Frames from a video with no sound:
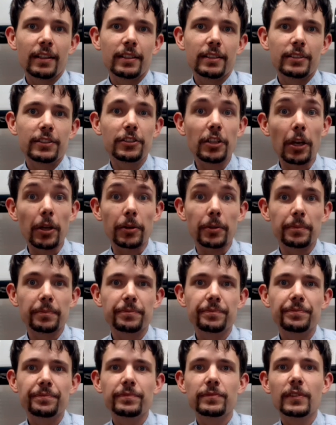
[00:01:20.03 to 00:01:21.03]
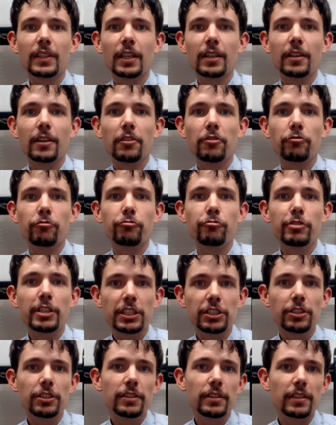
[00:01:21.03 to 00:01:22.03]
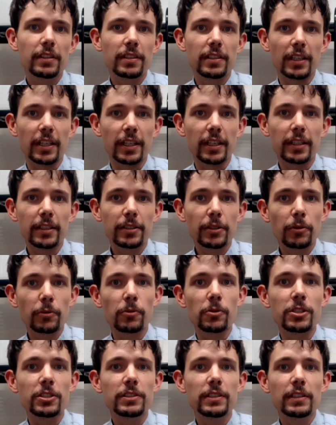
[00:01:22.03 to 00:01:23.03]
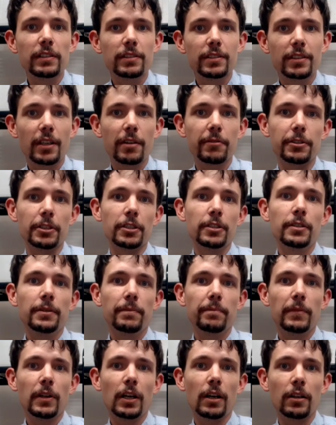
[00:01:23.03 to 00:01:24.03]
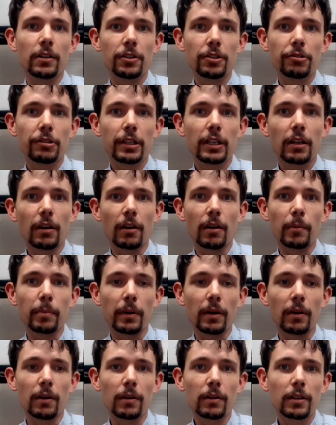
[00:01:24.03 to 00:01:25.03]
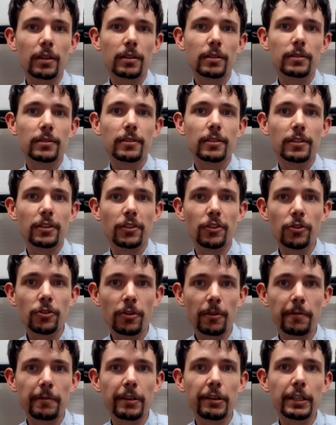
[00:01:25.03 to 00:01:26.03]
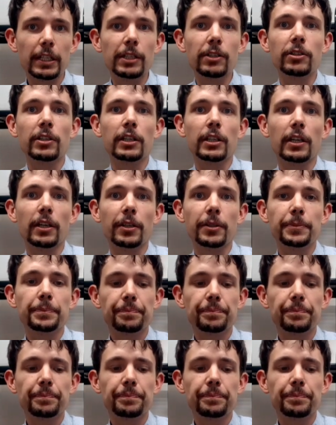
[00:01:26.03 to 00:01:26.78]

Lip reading: So, Richard III was discovered under a car park not very long ago,